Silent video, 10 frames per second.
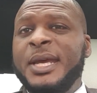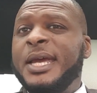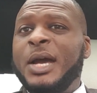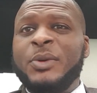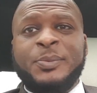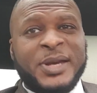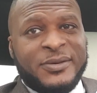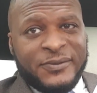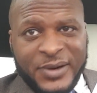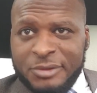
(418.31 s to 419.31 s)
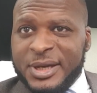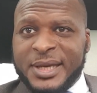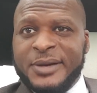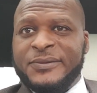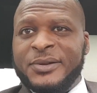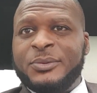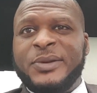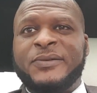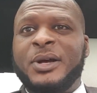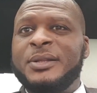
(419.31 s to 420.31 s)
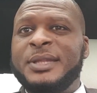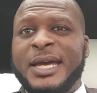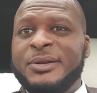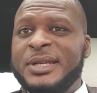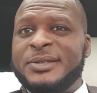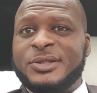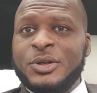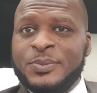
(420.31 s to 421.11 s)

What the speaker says: And we've been very careful. We've got now these 2